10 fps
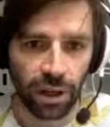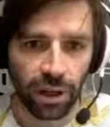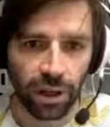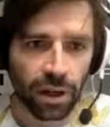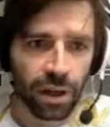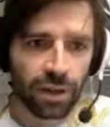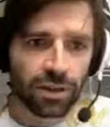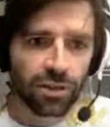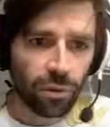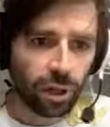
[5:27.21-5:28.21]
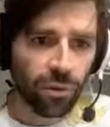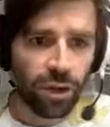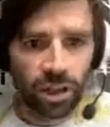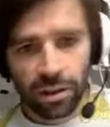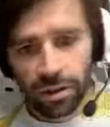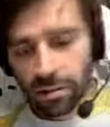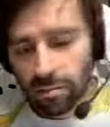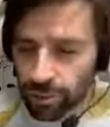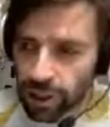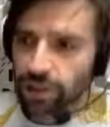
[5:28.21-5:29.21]
But so what I'm
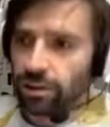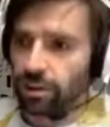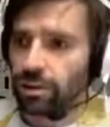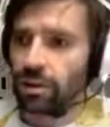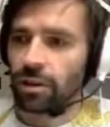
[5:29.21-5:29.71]
gonna do,